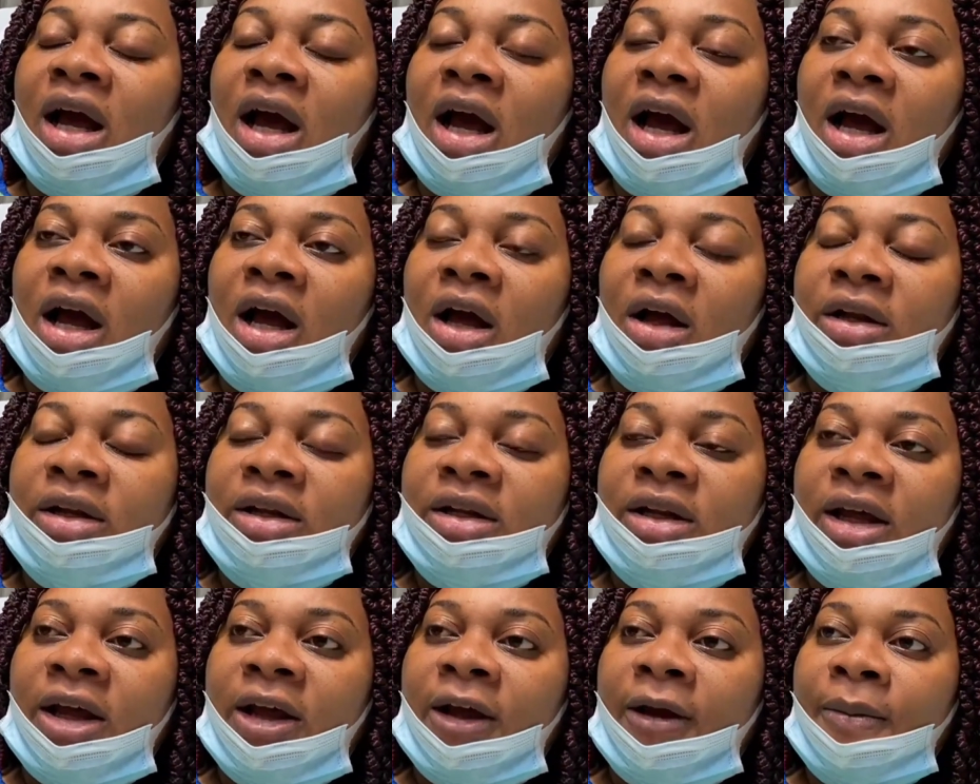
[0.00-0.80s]

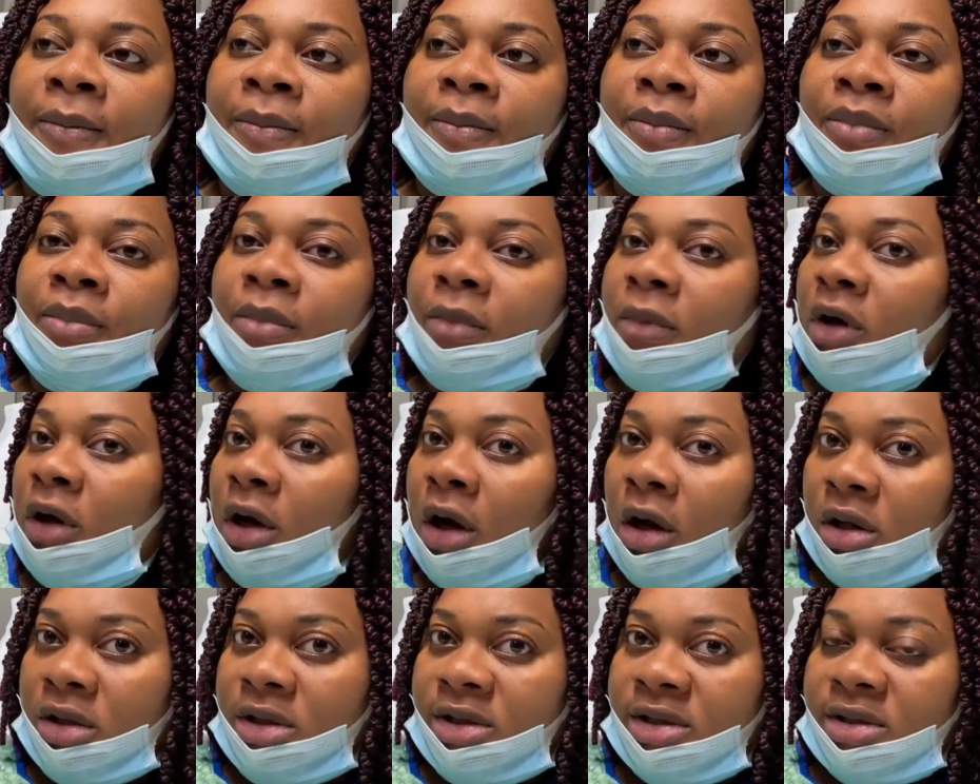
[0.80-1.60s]
and
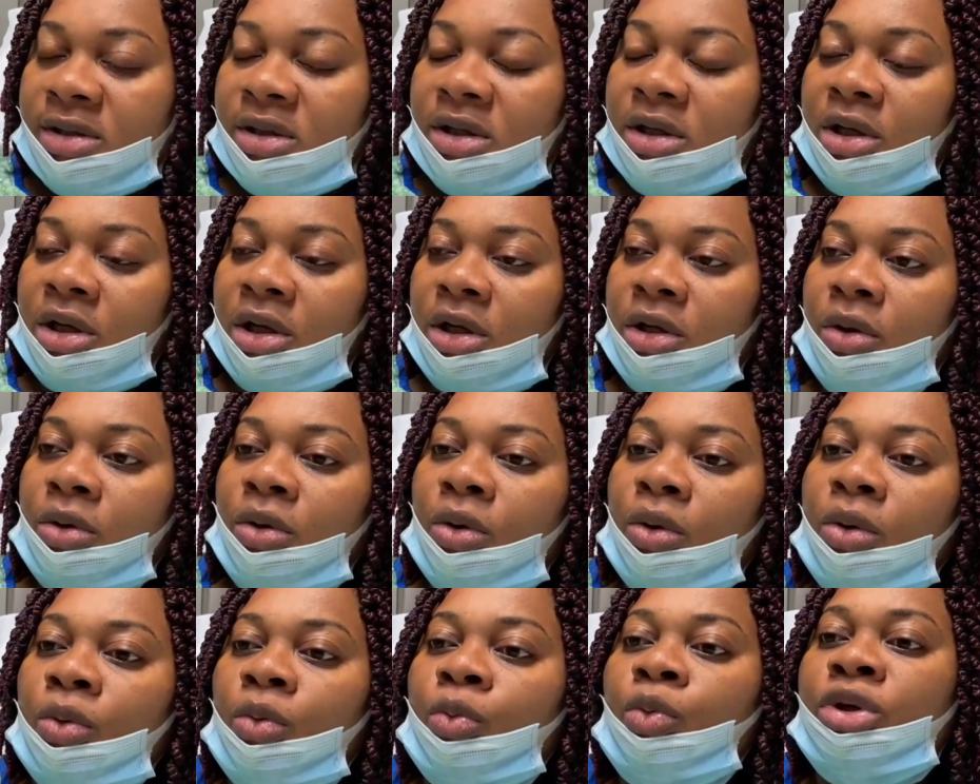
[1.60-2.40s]
clots, you
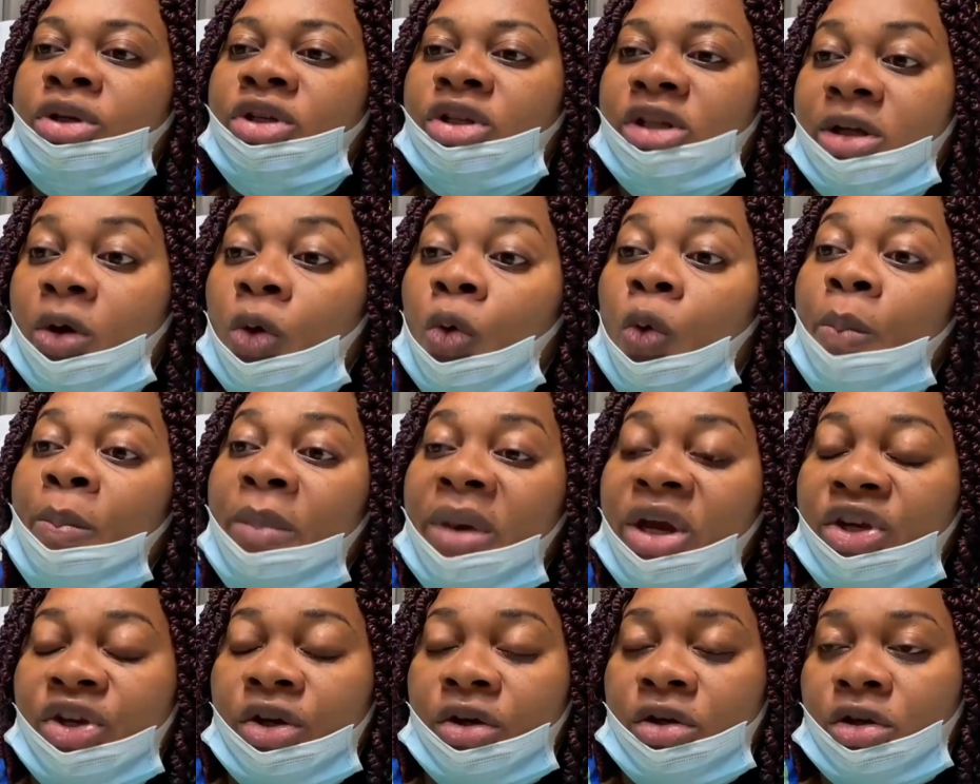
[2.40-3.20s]
know, which they will
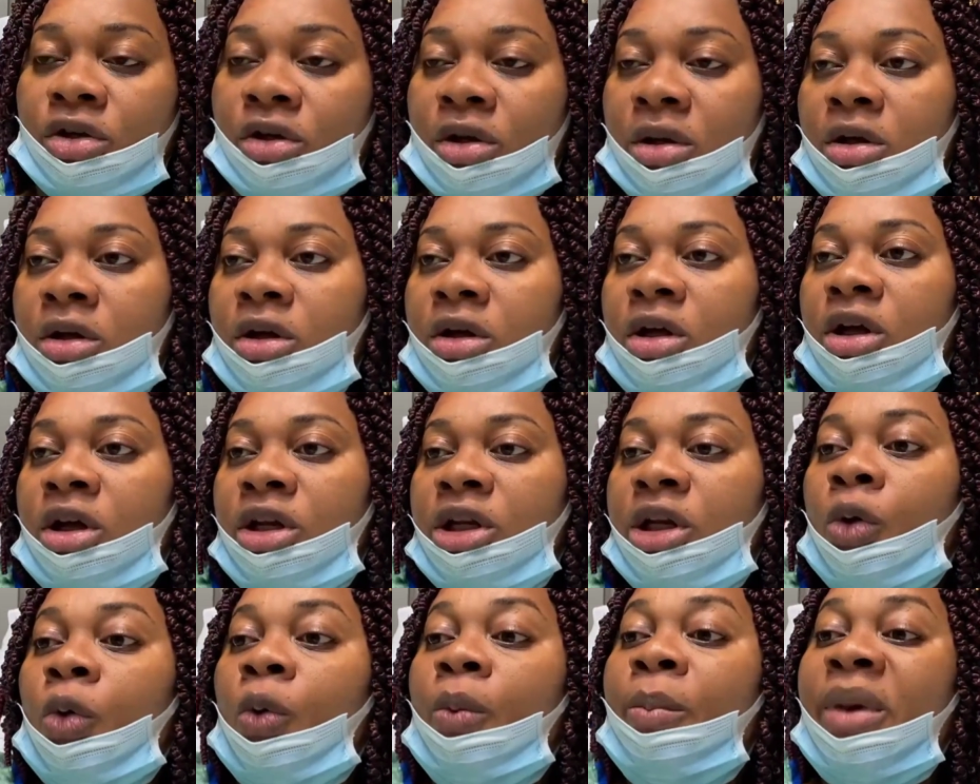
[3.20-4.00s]

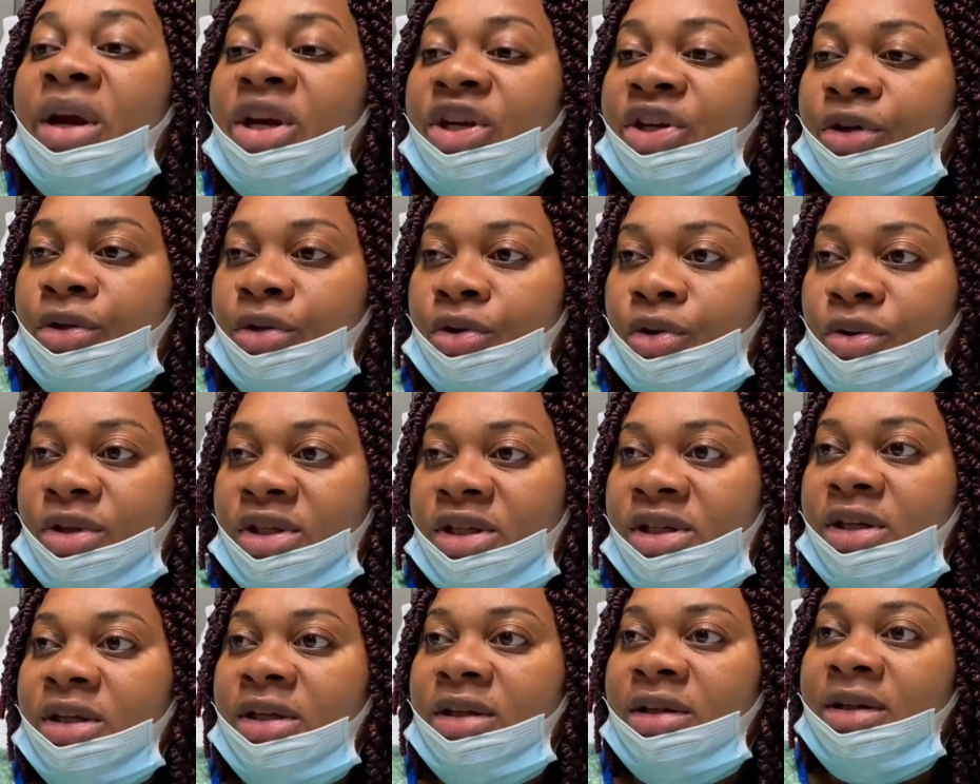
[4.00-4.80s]
measure to
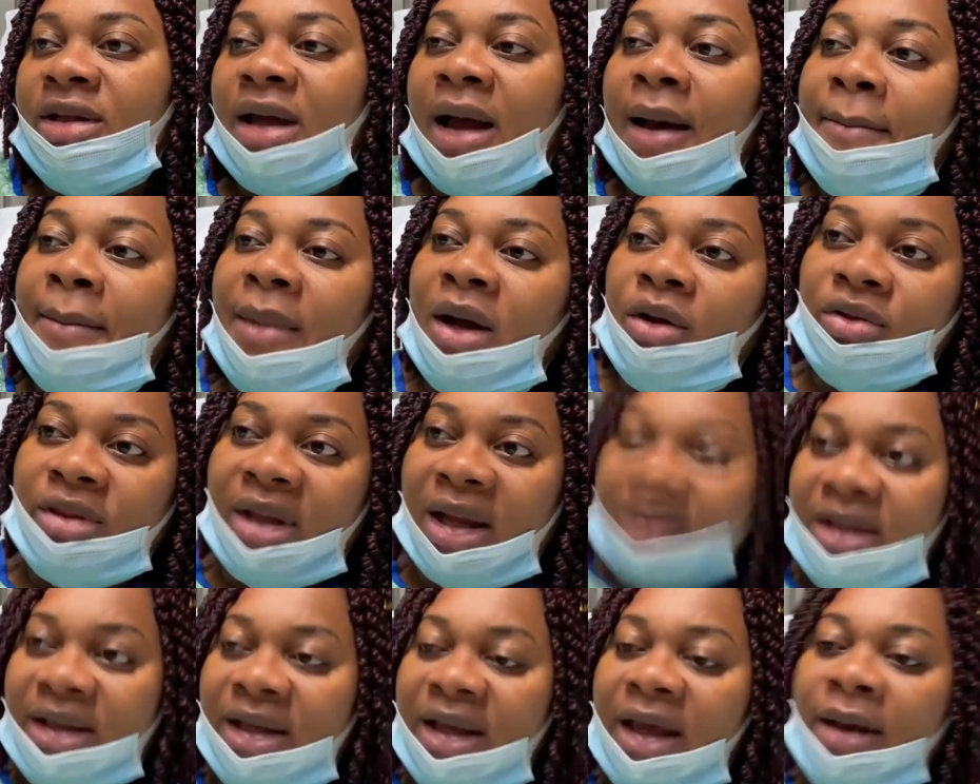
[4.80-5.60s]
see the amount
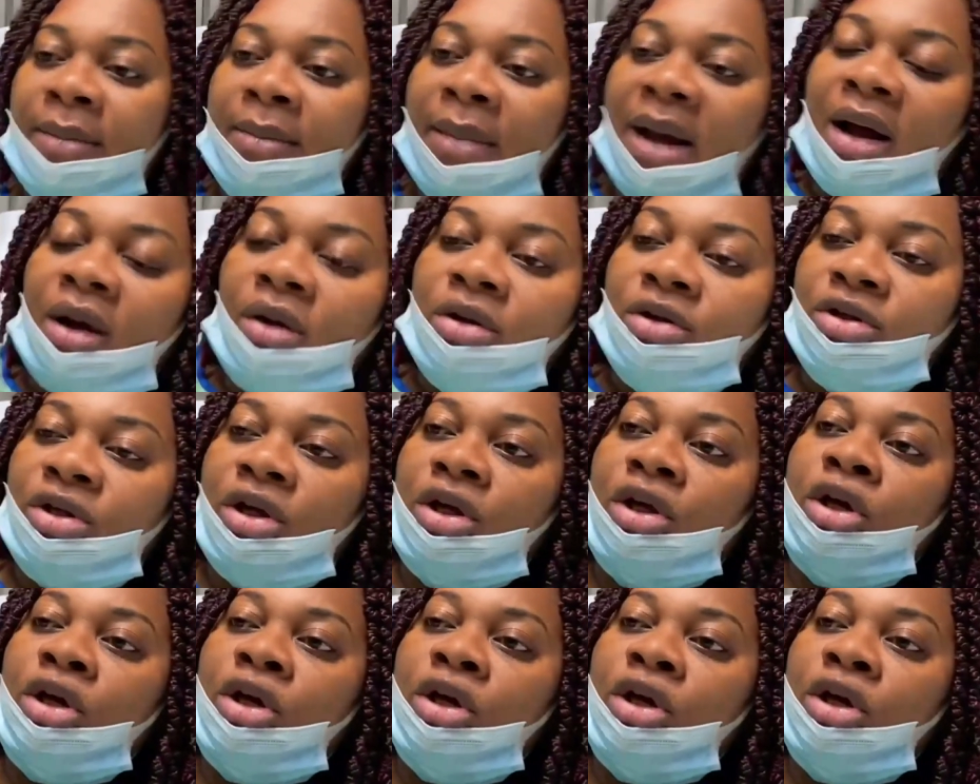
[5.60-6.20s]
that came out.